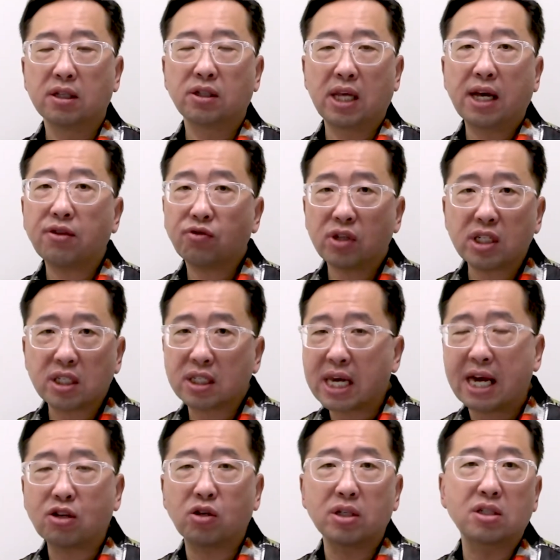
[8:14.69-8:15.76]
this
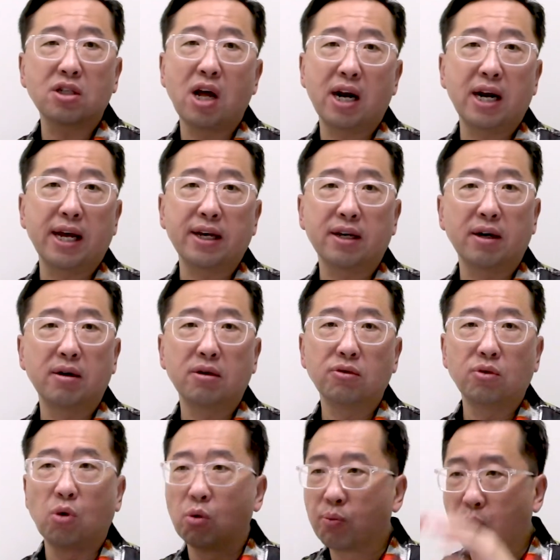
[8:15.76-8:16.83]
sketch is not like a
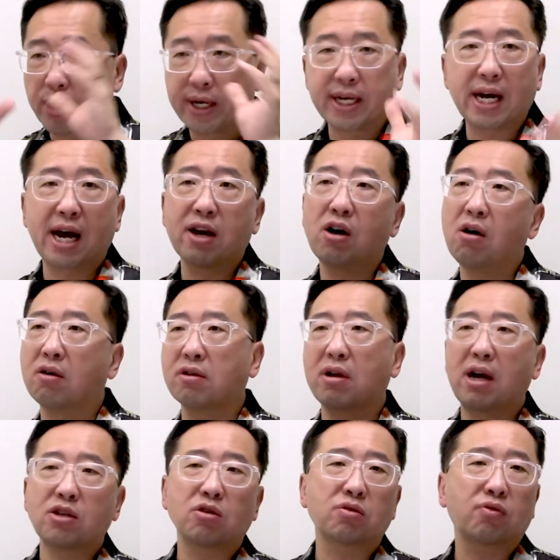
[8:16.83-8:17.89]
no-brain kind,
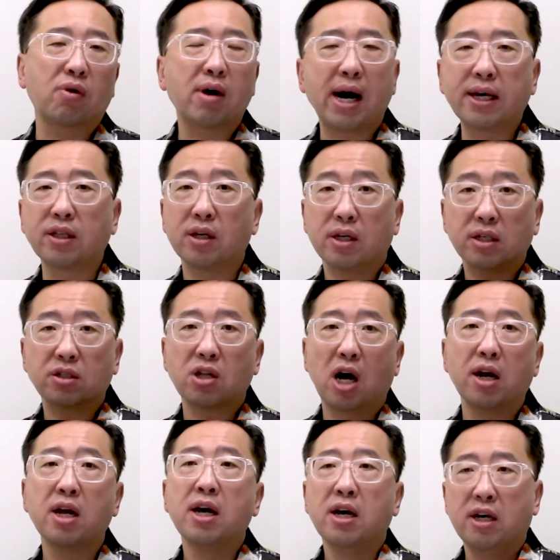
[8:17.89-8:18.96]
I just throw an idea. It's
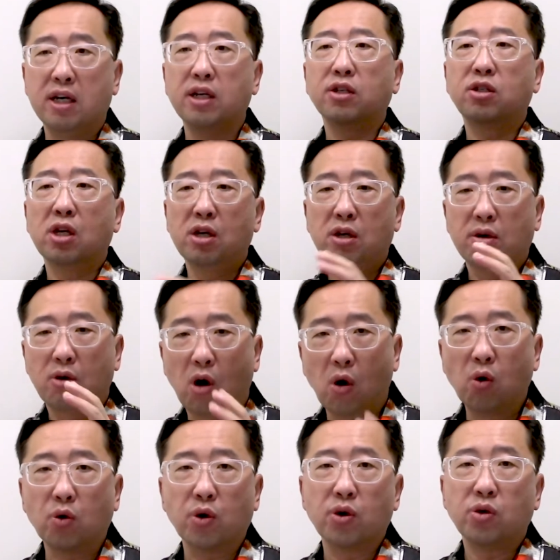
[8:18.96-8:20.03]
not. It's
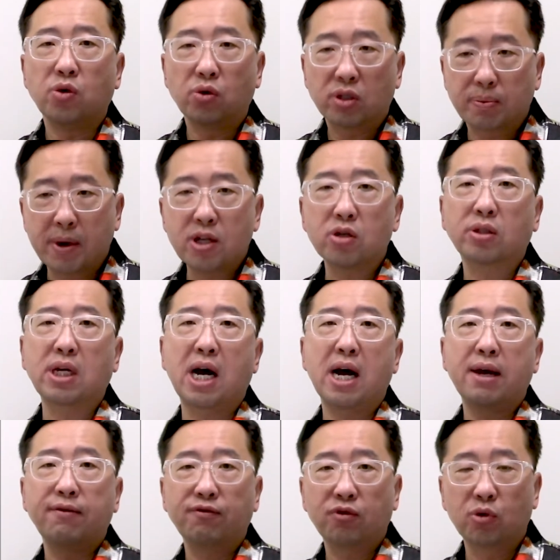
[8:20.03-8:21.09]
owner, you spend your
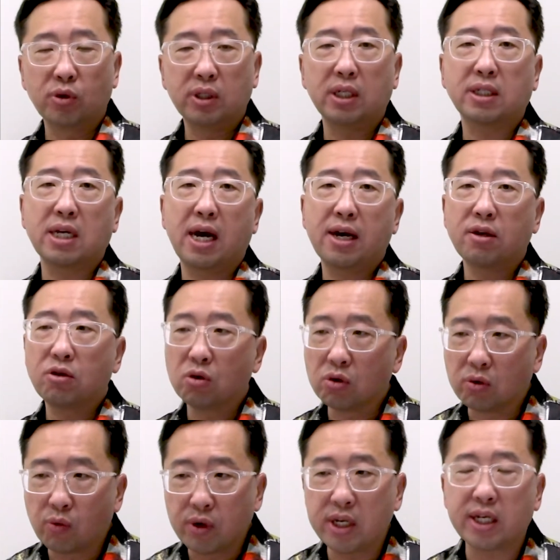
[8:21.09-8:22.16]
time doing design, you
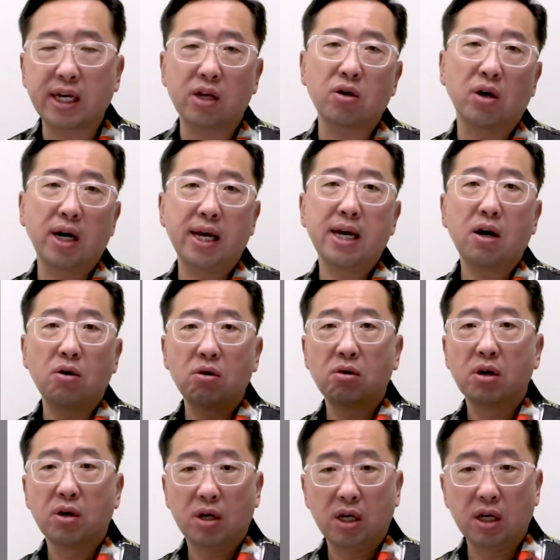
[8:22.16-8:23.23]
really get your layout
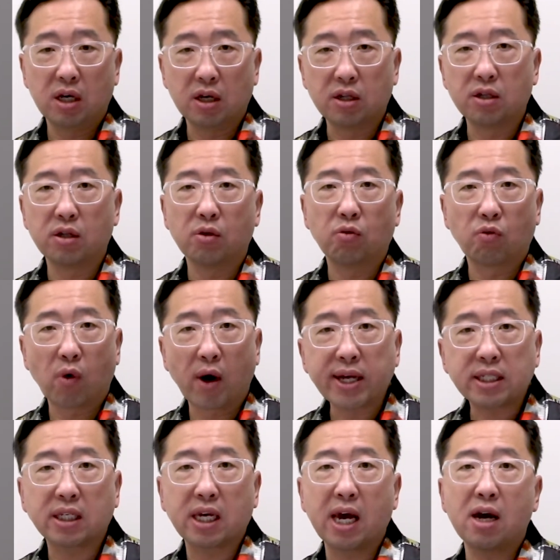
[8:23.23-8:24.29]
in right
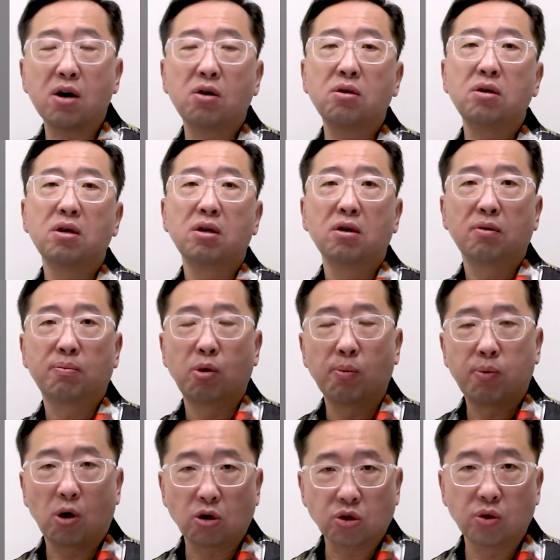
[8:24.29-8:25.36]
scale,
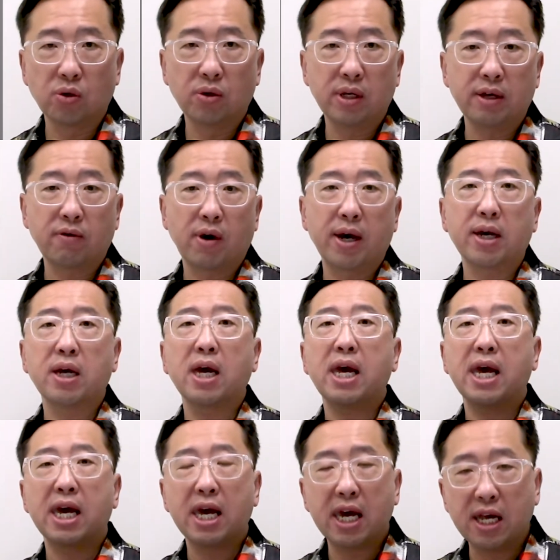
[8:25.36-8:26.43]
proportionally, right?
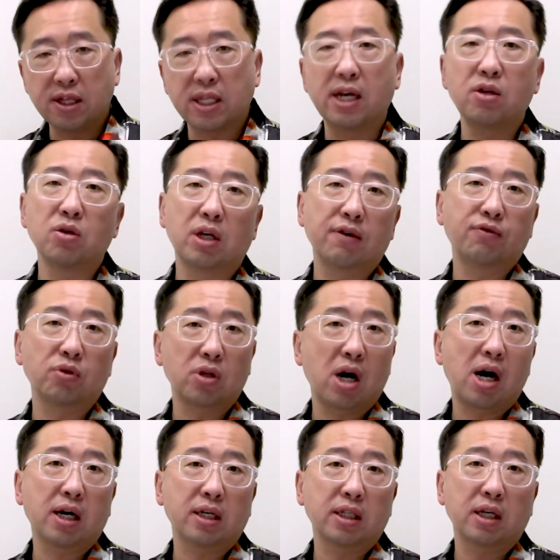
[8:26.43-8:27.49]
And then you give to the
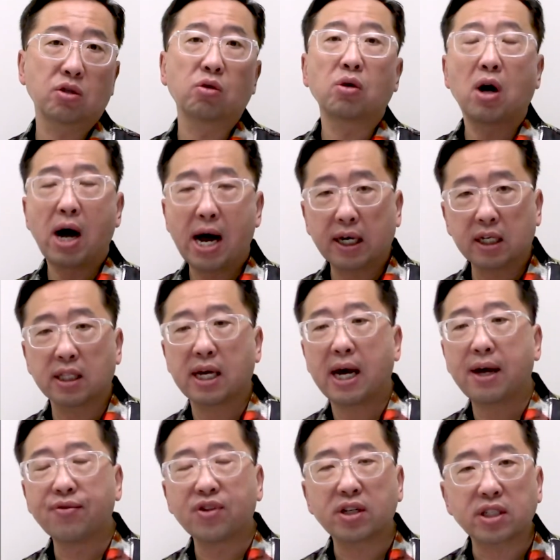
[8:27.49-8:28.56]
architect. So architect
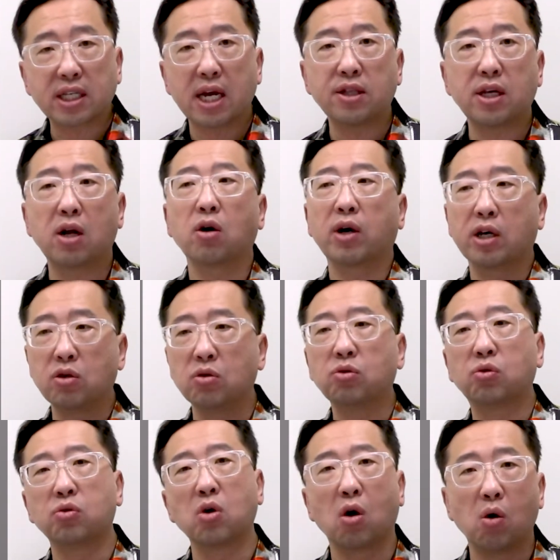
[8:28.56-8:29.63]
understand that, okay, you
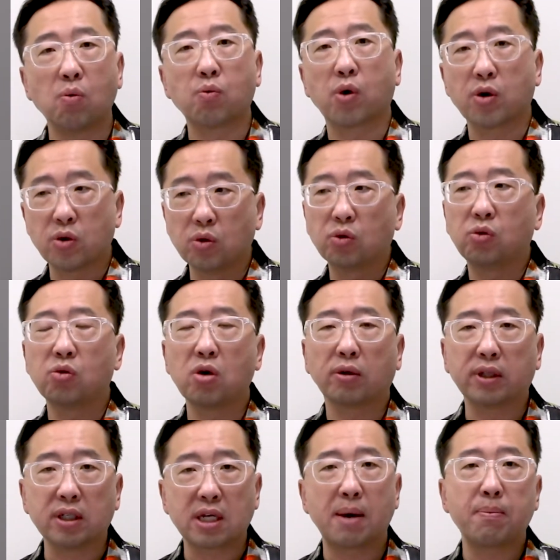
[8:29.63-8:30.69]
do your homework, you do your
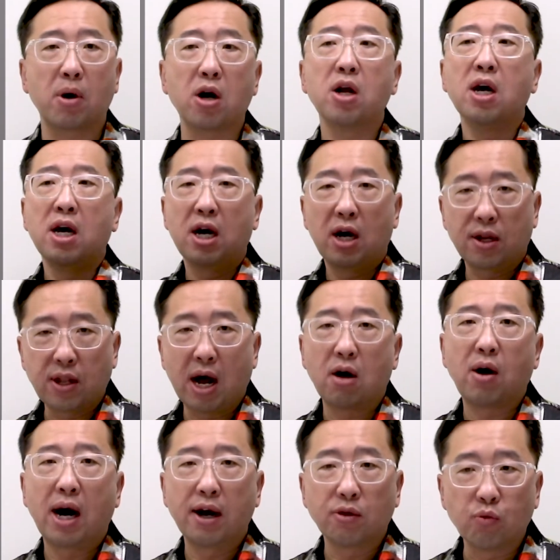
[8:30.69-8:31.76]
design part.
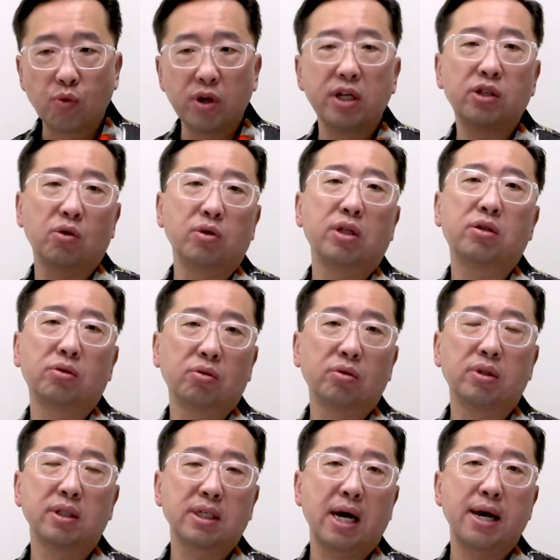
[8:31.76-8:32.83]
Now I really don't need to do
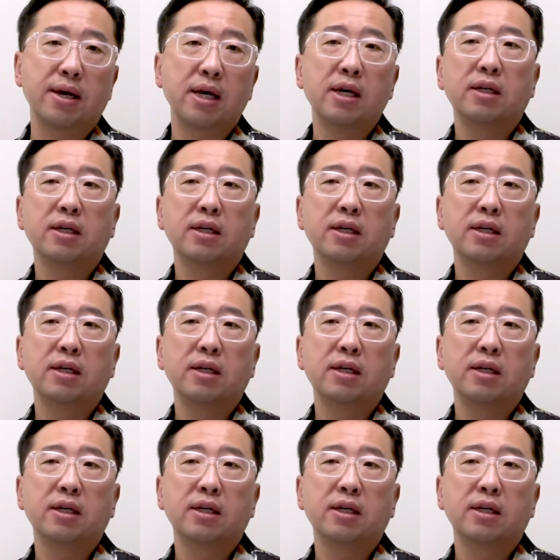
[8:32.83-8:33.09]
design.